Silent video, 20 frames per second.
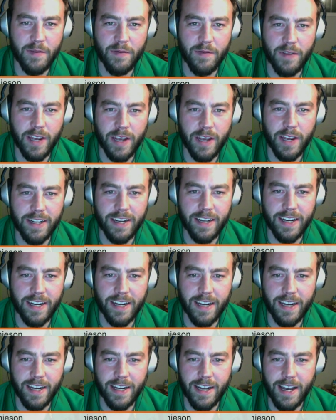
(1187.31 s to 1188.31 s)
Van
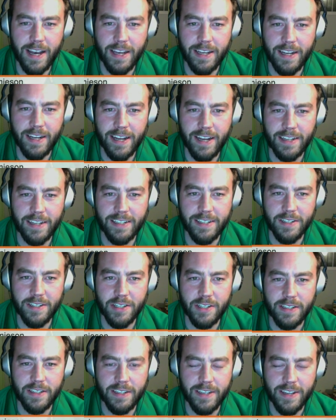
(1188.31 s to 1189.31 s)
and I connected
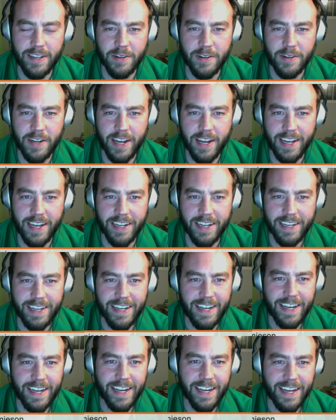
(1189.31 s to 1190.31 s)
just the other day,
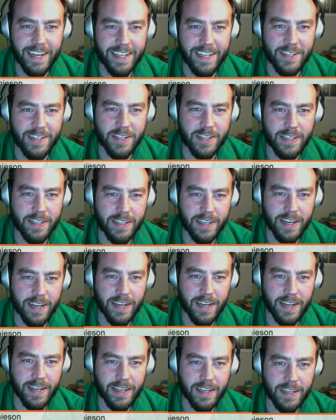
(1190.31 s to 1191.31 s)
and he just
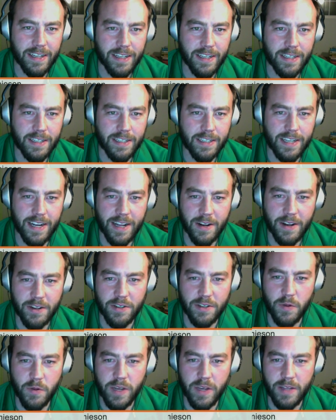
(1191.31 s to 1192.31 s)
sent out a
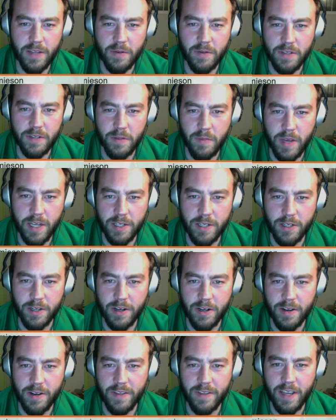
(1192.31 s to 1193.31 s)
tweet that was a
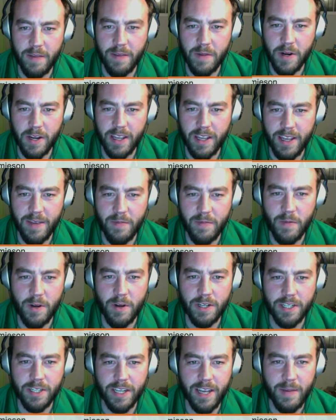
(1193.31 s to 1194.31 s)
picture of him
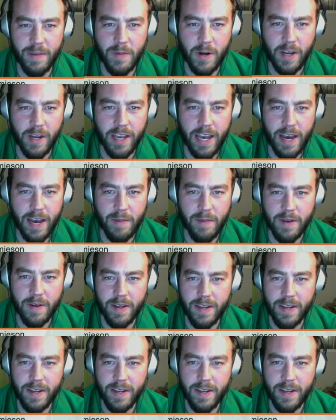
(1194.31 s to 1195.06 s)
watching MR Cap.